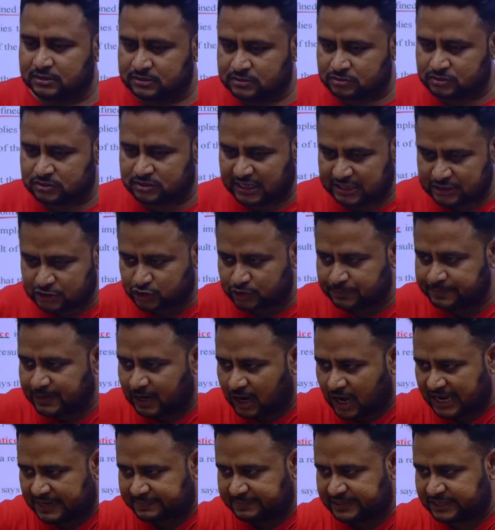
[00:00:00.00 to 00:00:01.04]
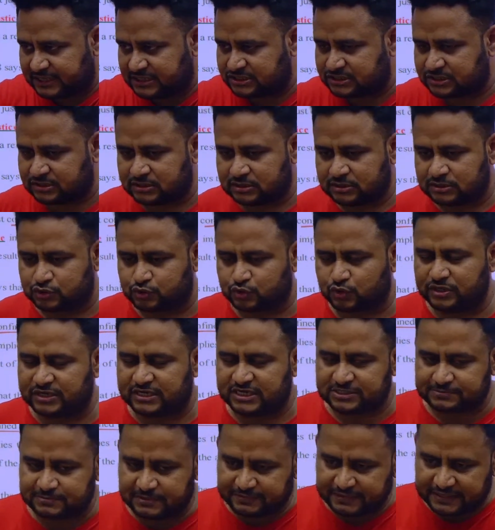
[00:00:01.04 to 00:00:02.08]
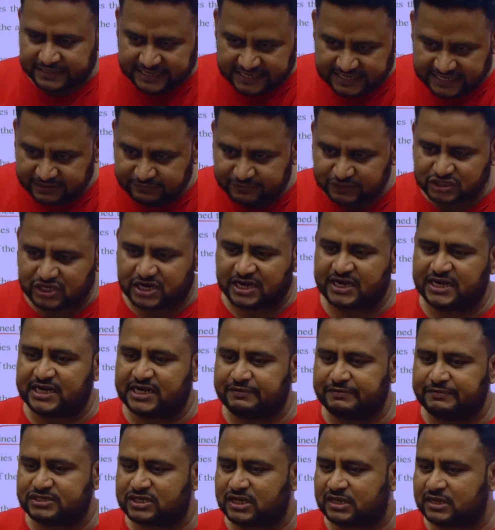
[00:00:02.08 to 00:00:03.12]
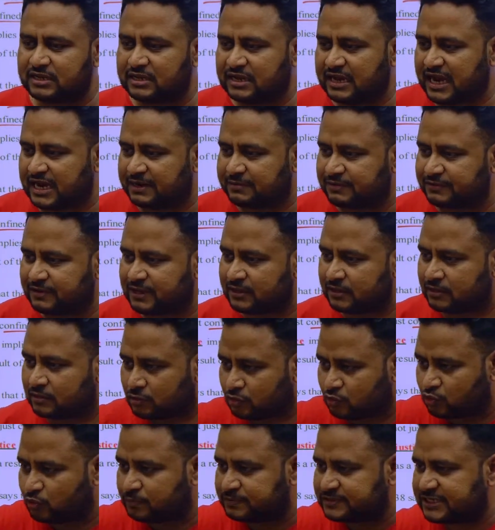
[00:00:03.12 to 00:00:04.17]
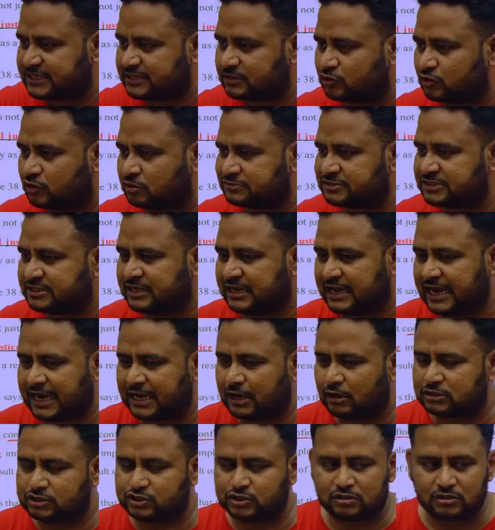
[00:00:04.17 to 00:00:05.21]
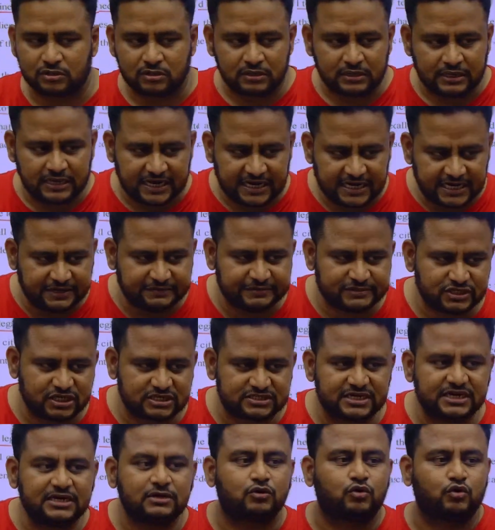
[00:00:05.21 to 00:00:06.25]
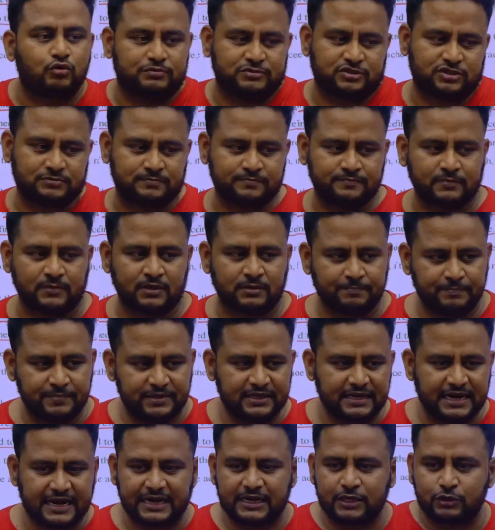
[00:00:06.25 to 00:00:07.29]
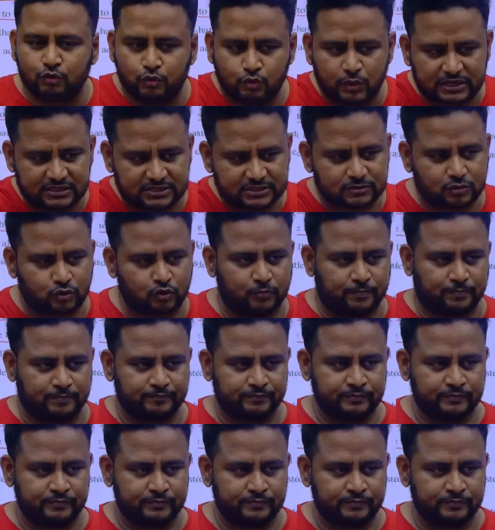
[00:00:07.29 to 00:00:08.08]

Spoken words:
That should be harmonized. So it is between individual and individual, and between groups and groups, and also individuals and groups. Me and you as a group.